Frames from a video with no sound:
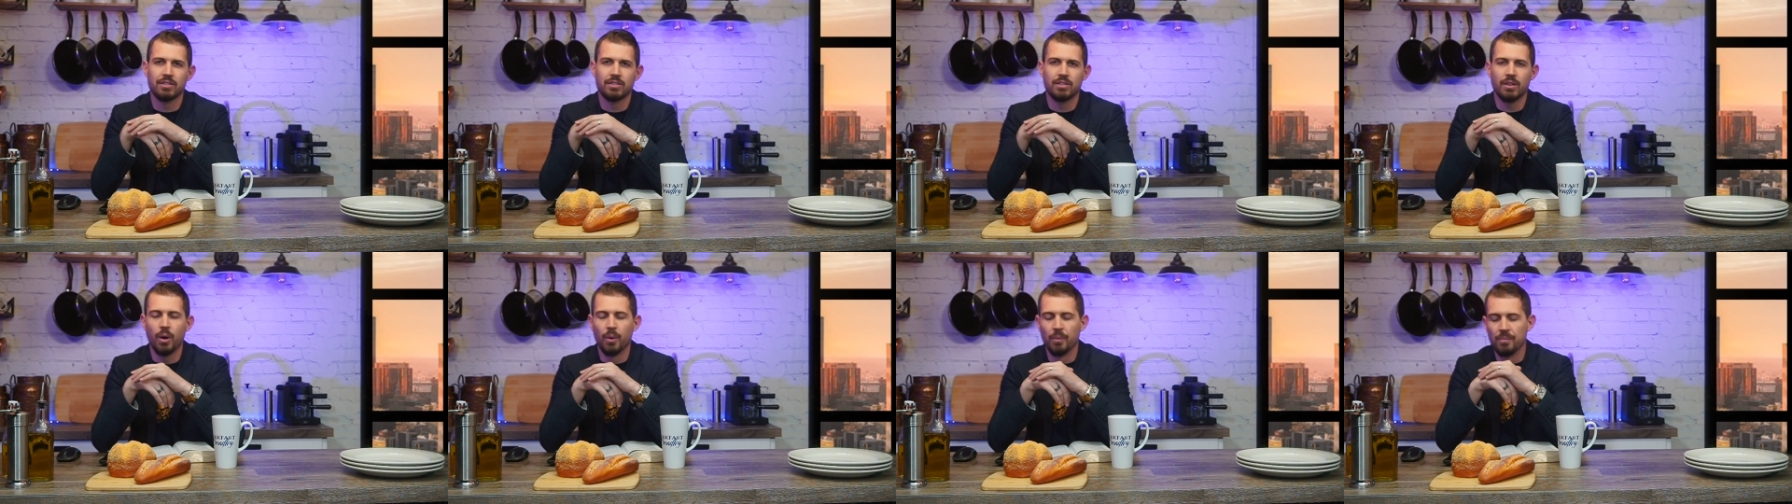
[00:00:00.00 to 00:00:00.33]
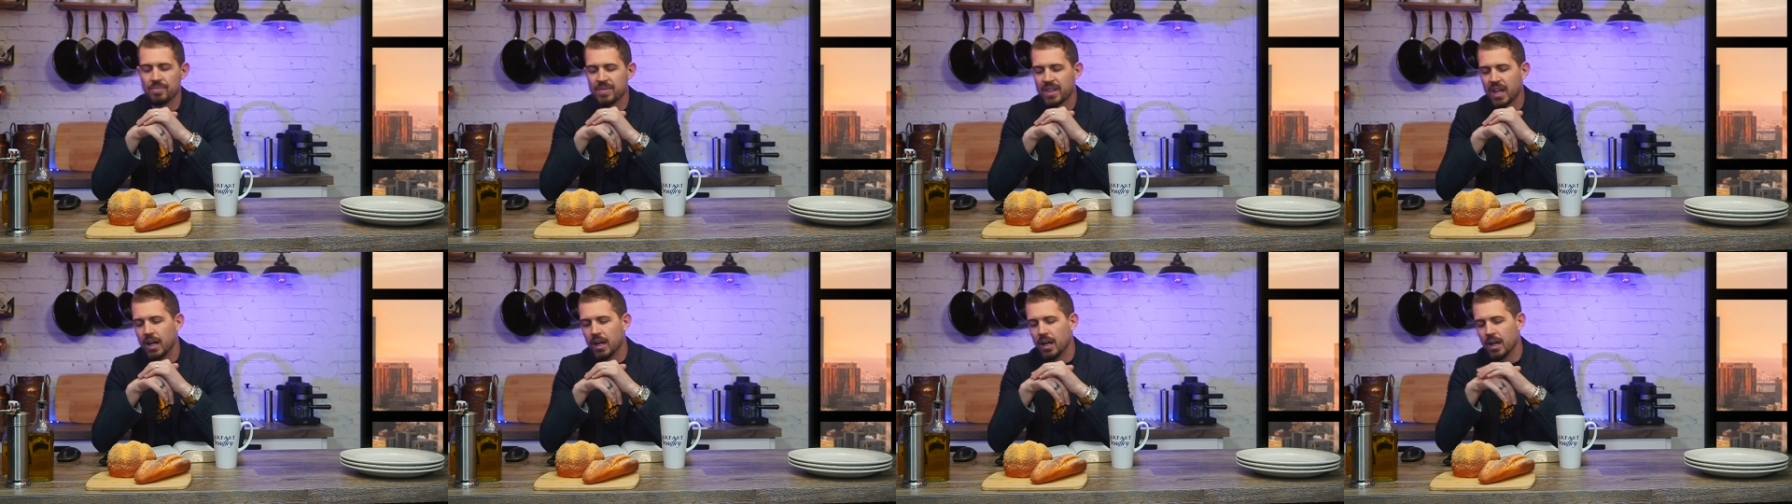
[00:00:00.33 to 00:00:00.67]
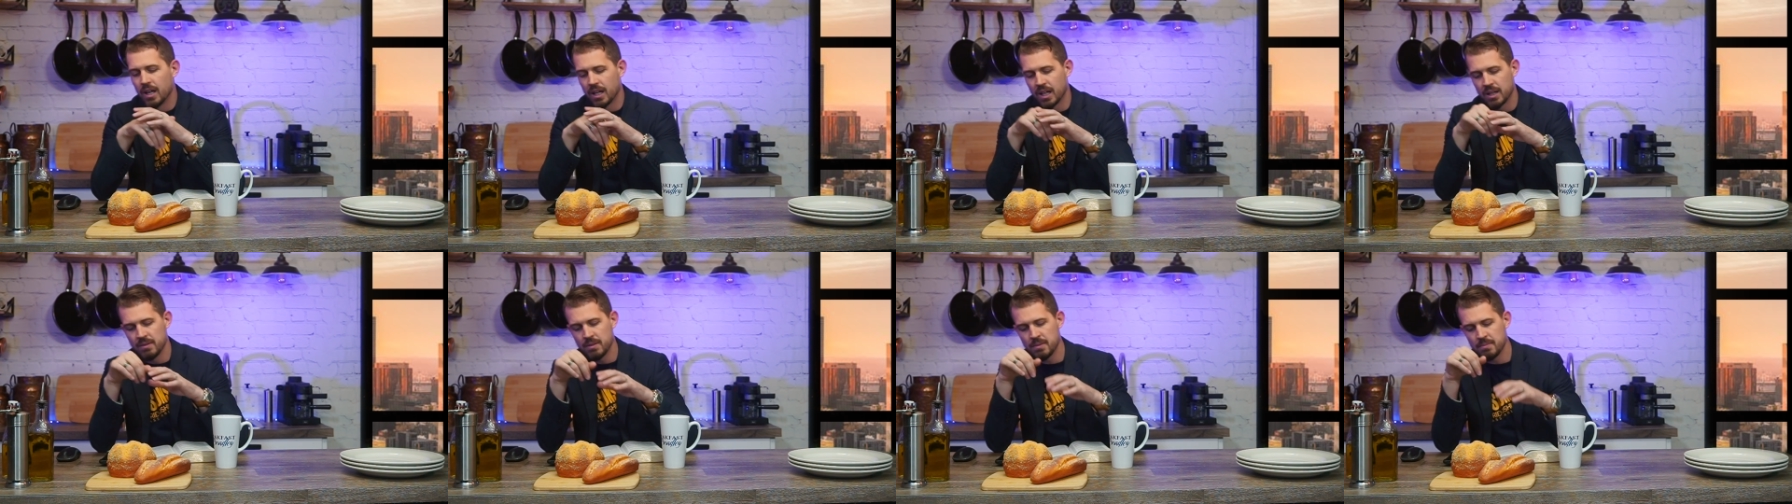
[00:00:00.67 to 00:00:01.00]
So
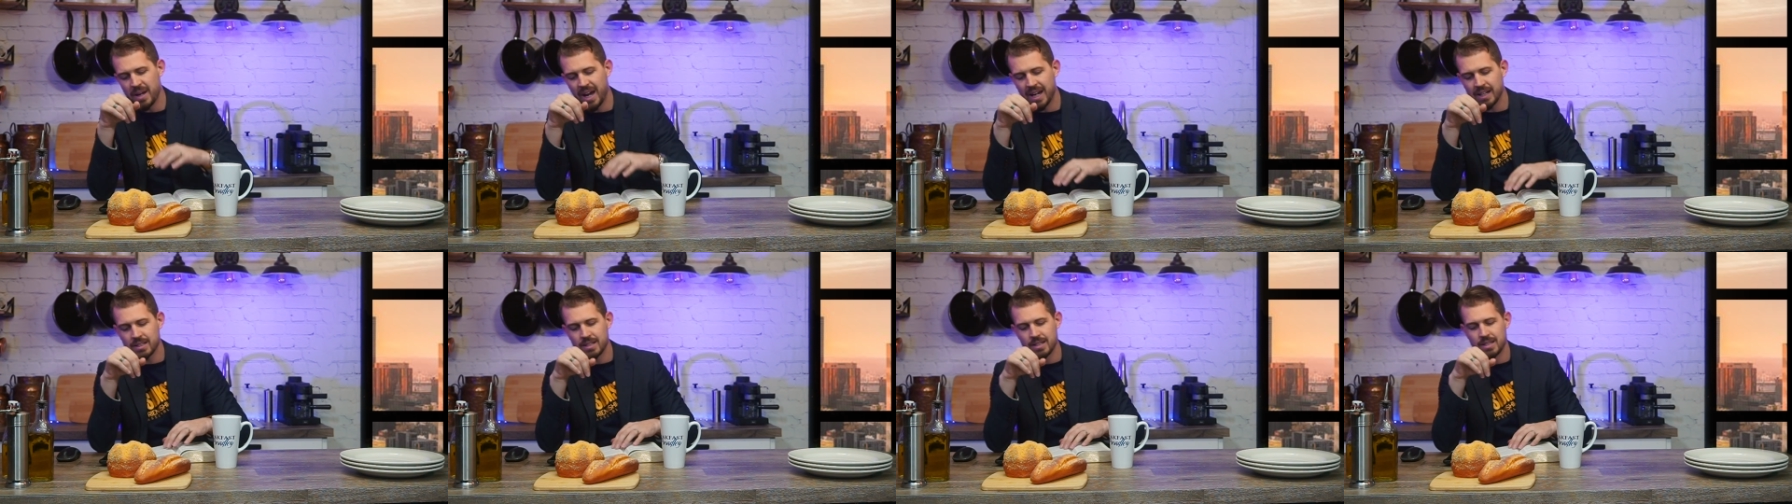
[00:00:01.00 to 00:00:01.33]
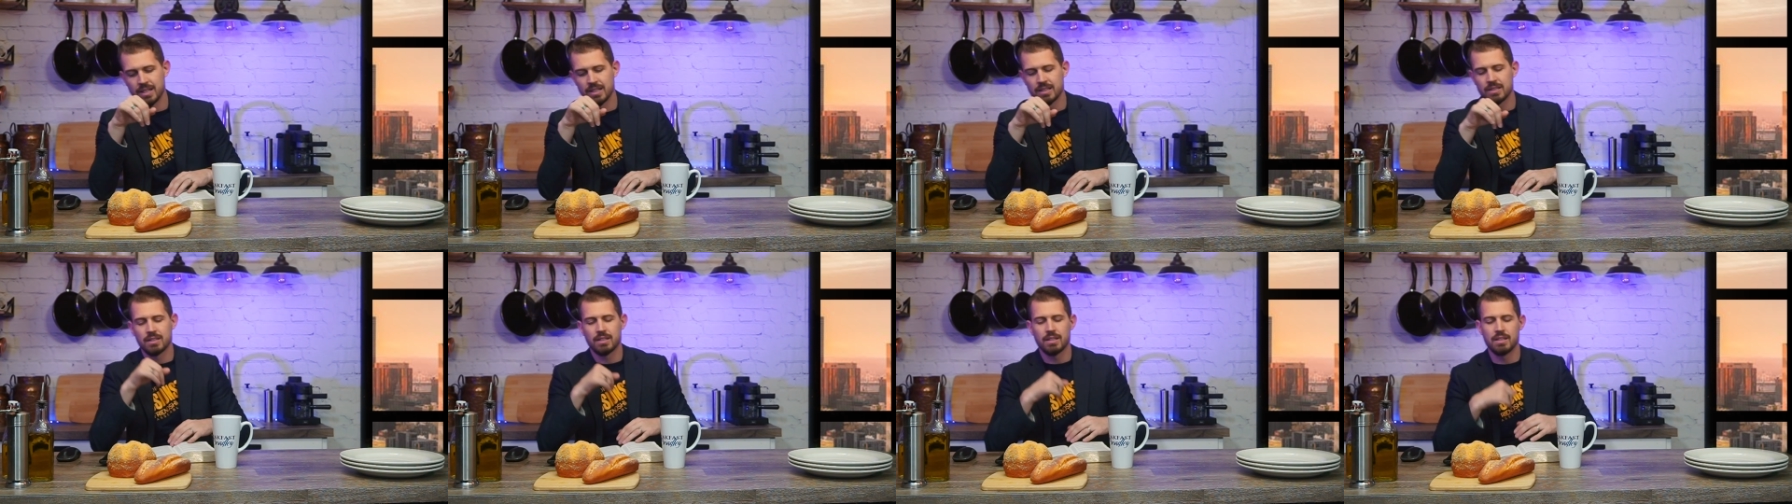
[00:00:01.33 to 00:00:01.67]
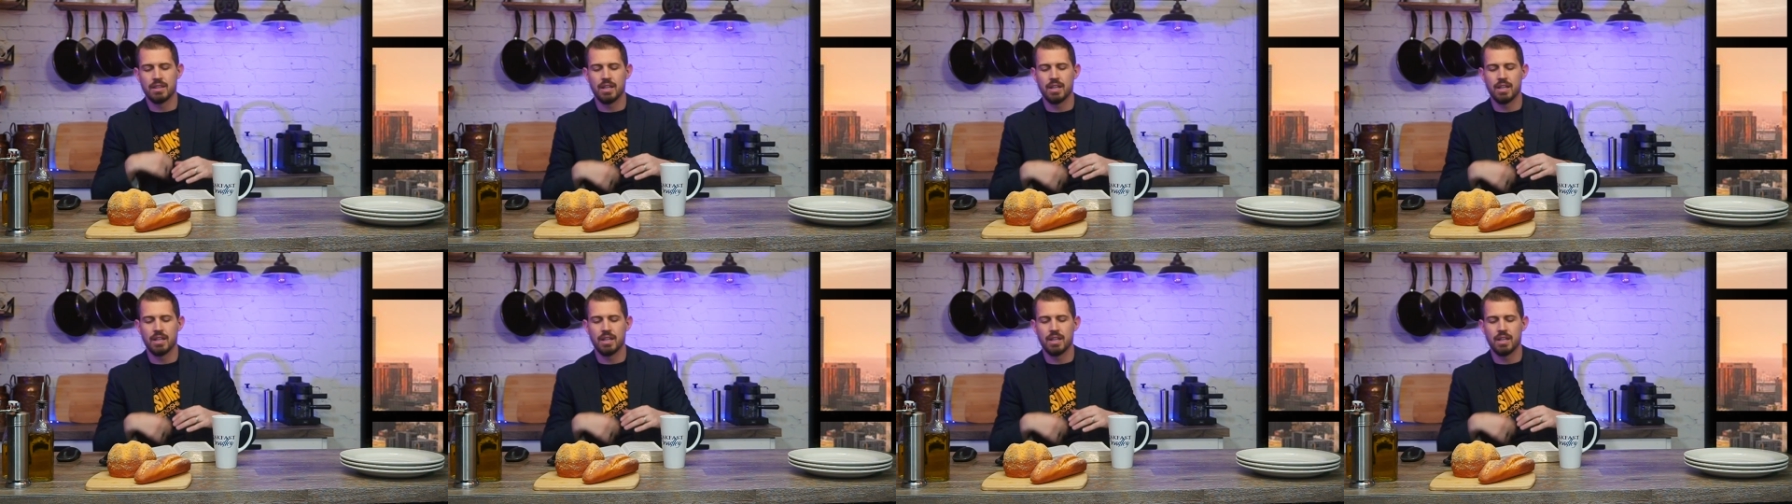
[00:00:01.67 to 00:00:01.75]
coming back to this,